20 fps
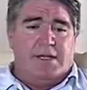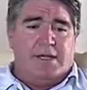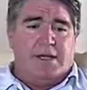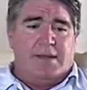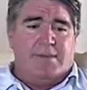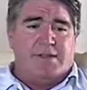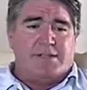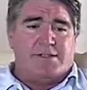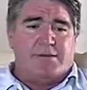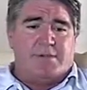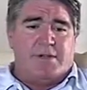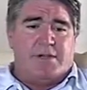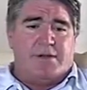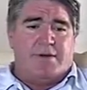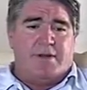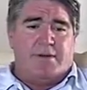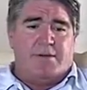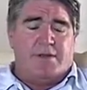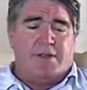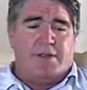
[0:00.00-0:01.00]
I met some
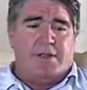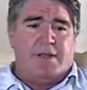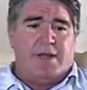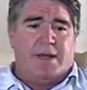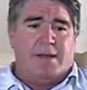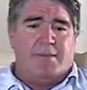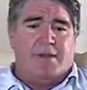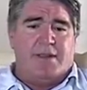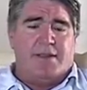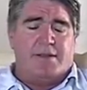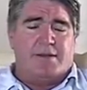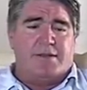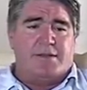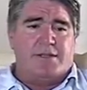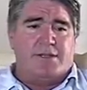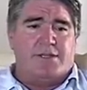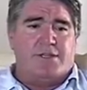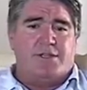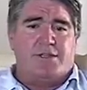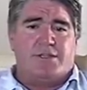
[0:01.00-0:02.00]
incredible. I met
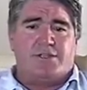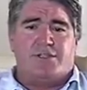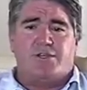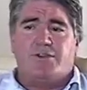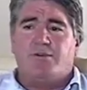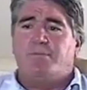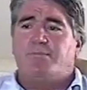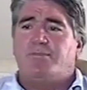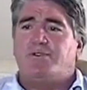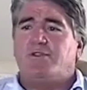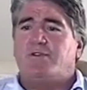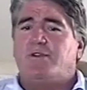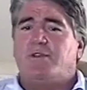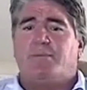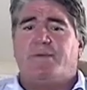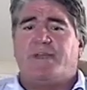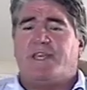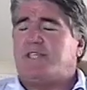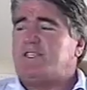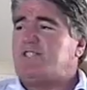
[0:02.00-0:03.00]
the two of the
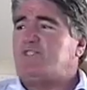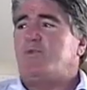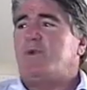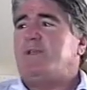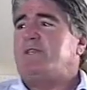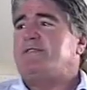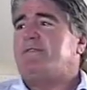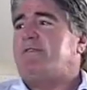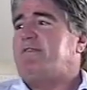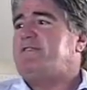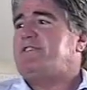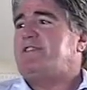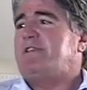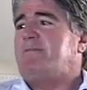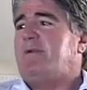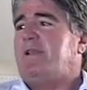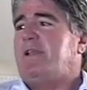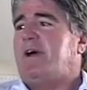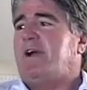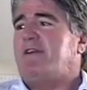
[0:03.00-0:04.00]
biggest twins I've ever seen
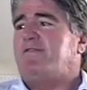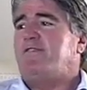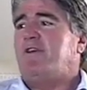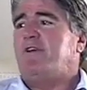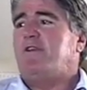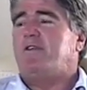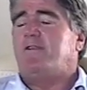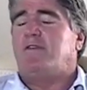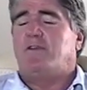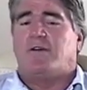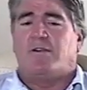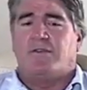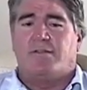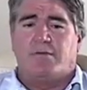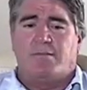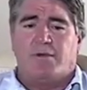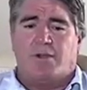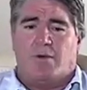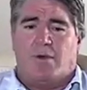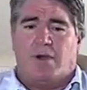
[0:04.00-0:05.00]
in my life. Not
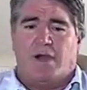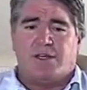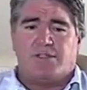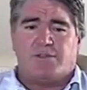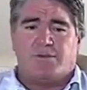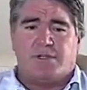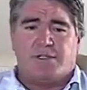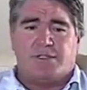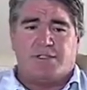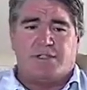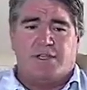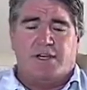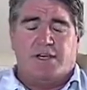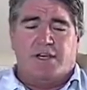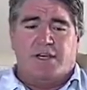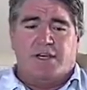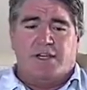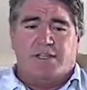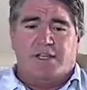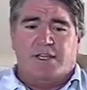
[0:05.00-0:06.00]
the Maguire twins.
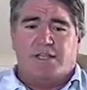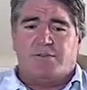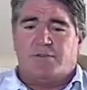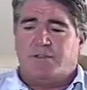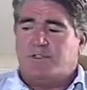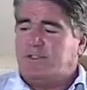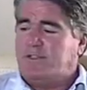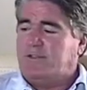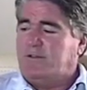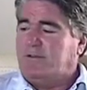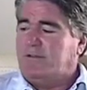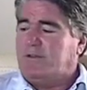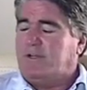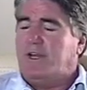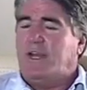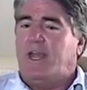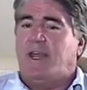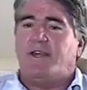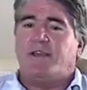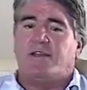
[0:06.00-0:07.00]
These were 2
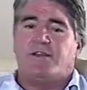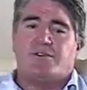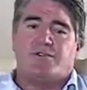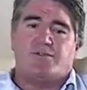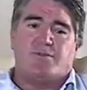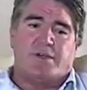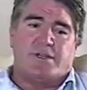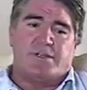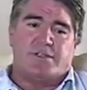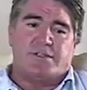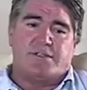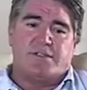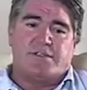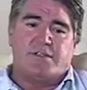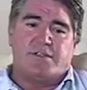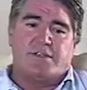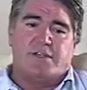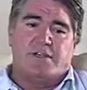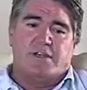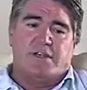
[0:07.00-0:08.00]
Canadian twins.
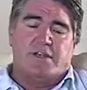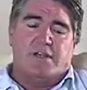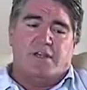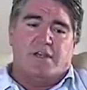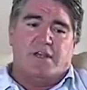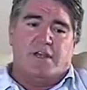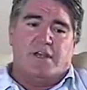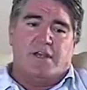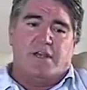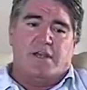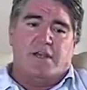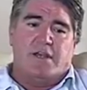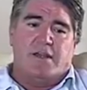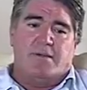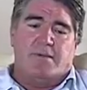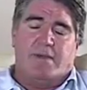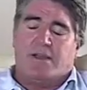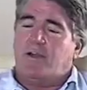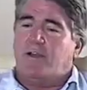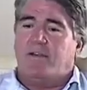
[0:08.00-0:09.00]
I
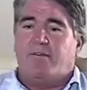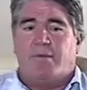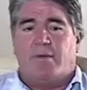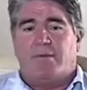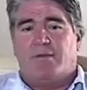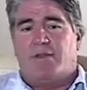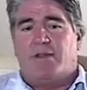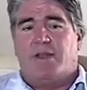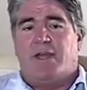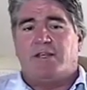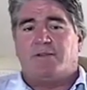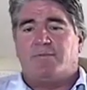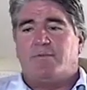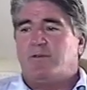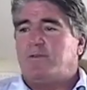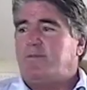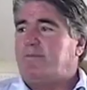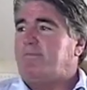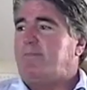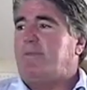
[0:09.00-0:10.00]
can't remember the names,
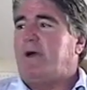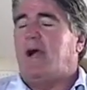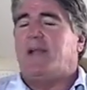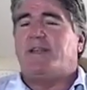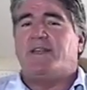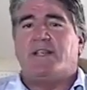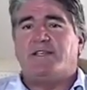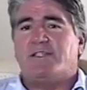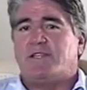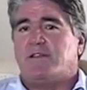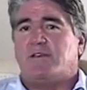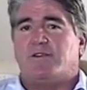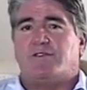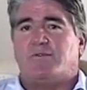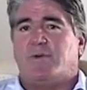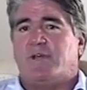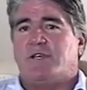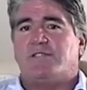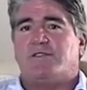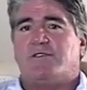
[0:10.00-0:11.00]
but identical
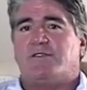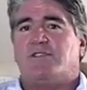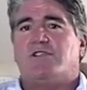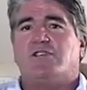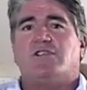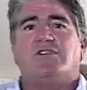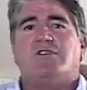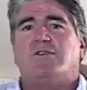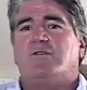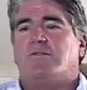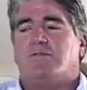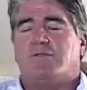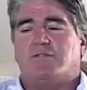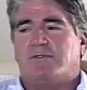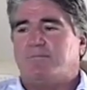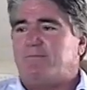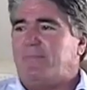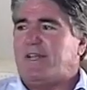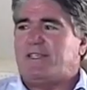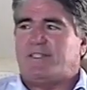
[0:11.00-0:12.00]
twins,
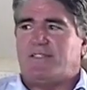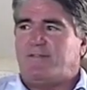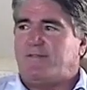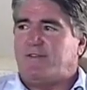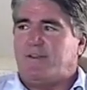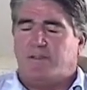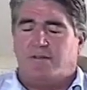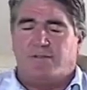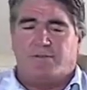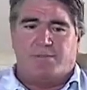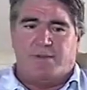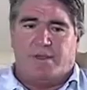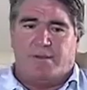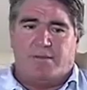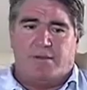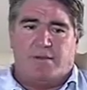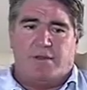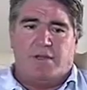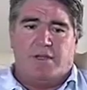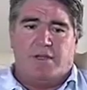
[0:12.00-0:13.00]
huge, massive, huge people.